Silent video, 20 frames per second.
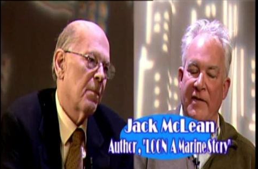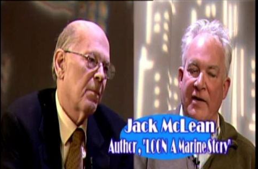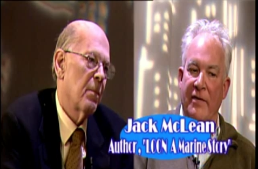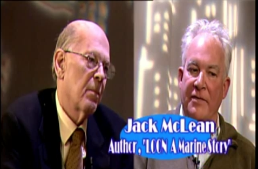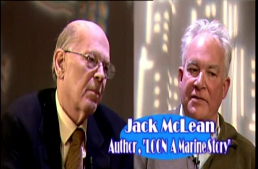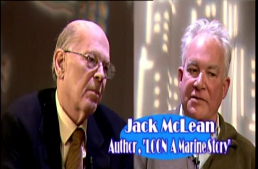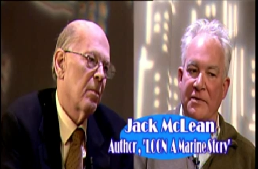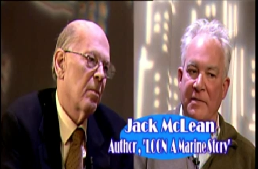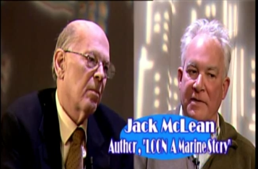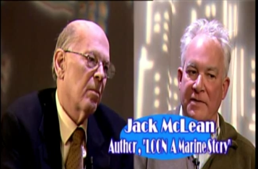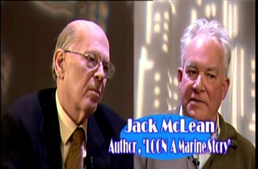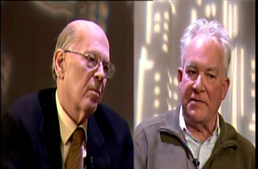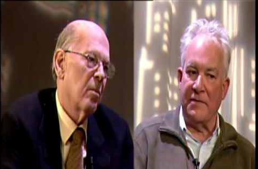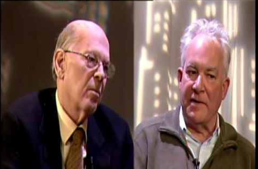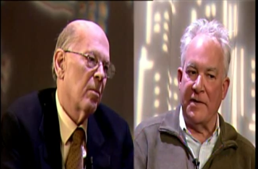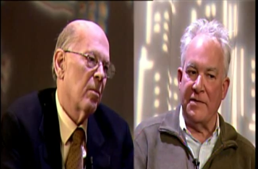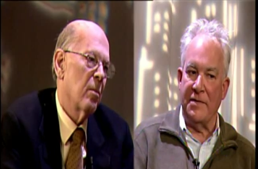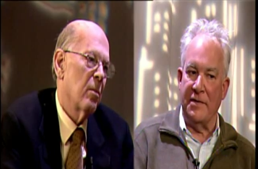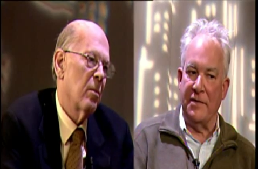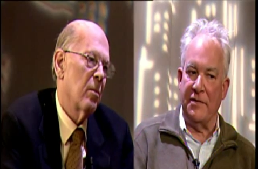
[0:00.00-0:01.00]
Speaker 1: I mean, the Veterans
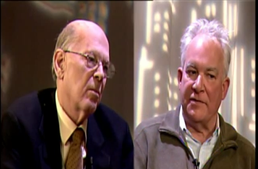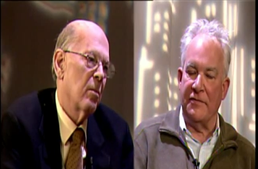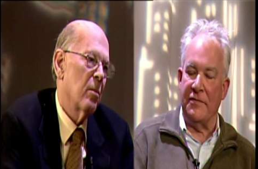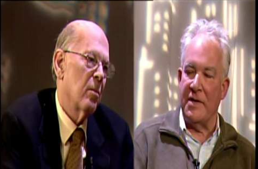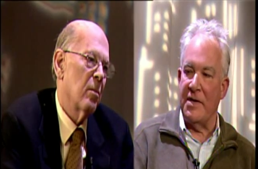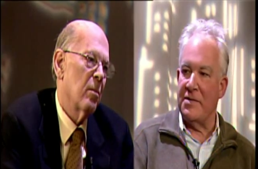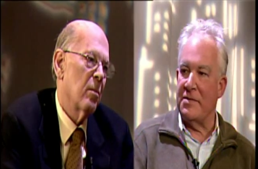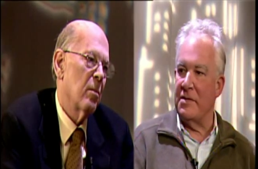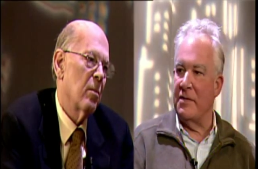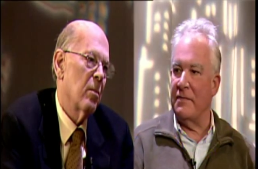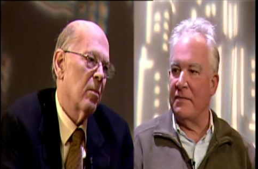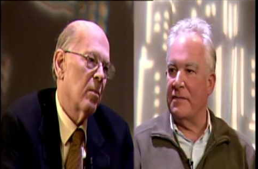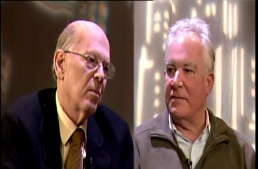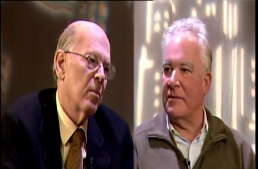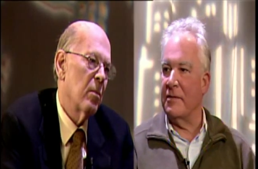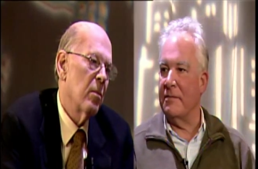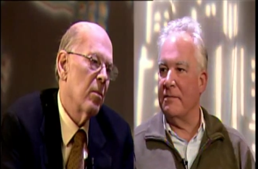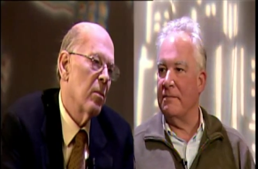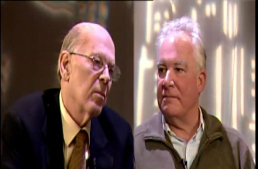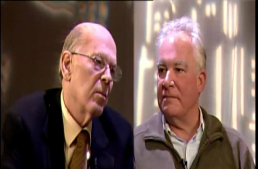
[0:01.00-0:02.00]
Administration has addressed
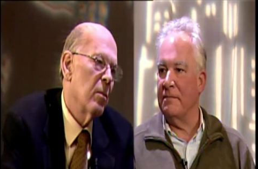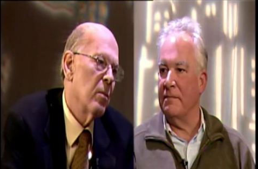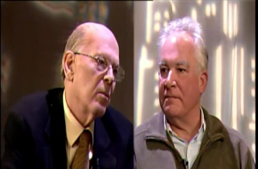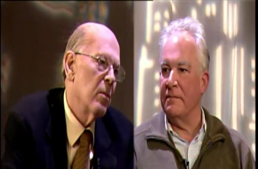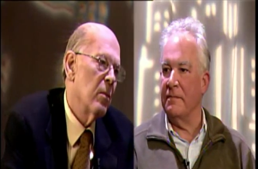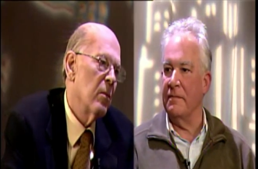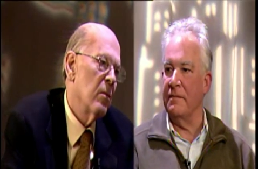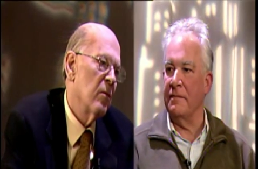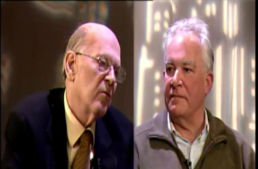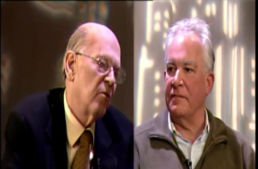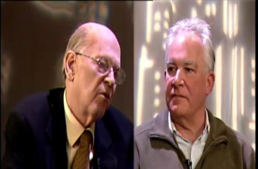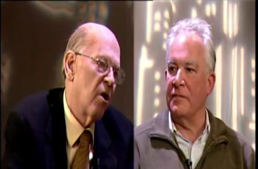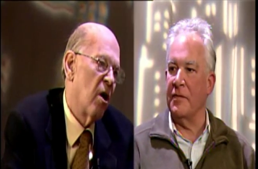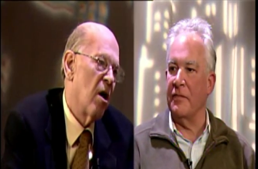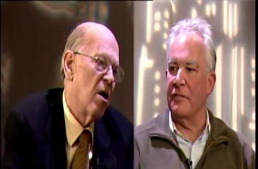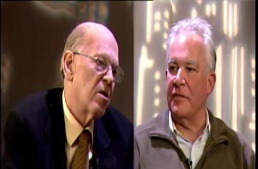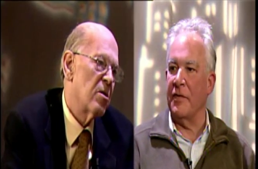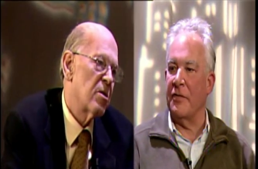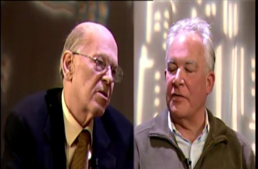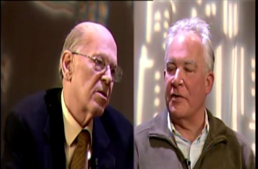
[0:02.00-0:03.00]
it for
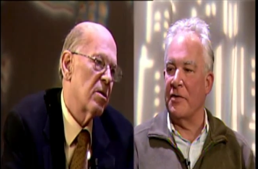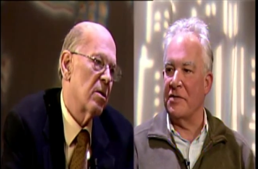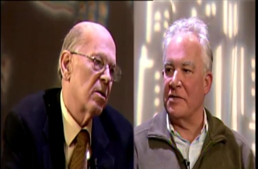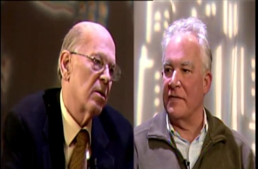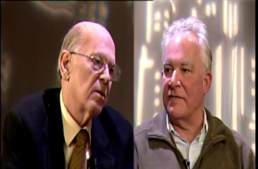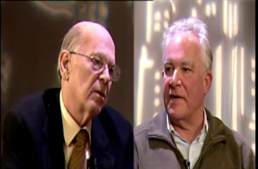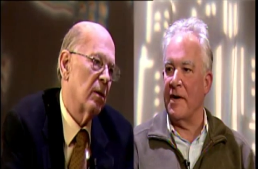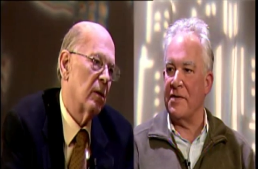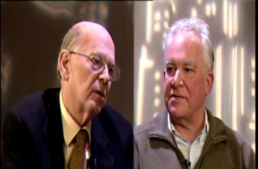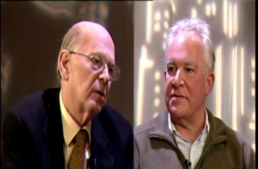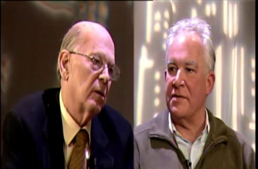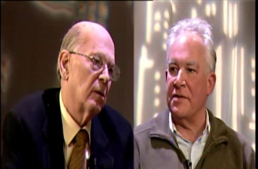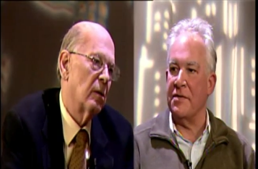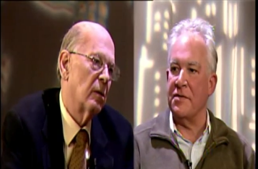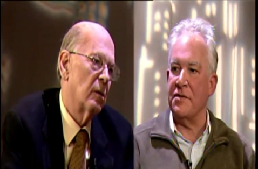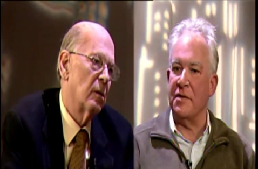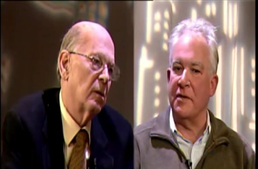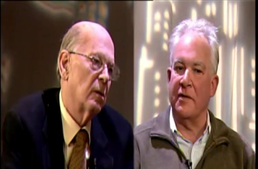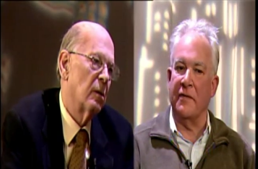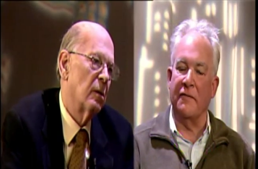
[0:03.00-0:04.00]
for us. for those of us
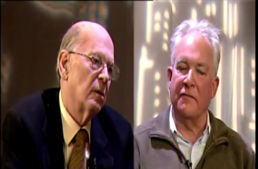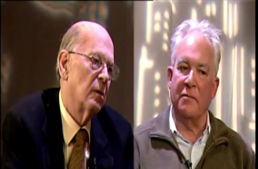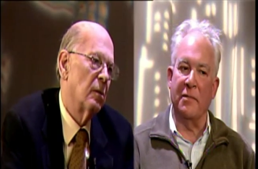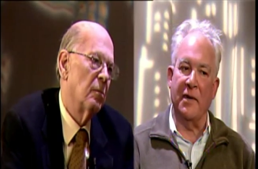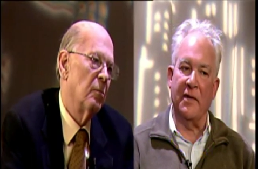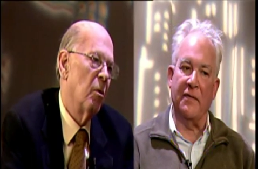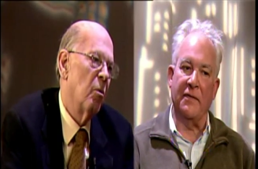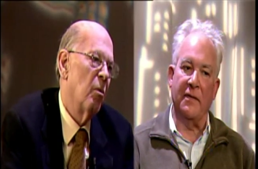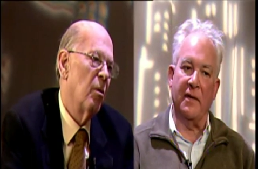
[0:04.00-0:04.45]
that serve.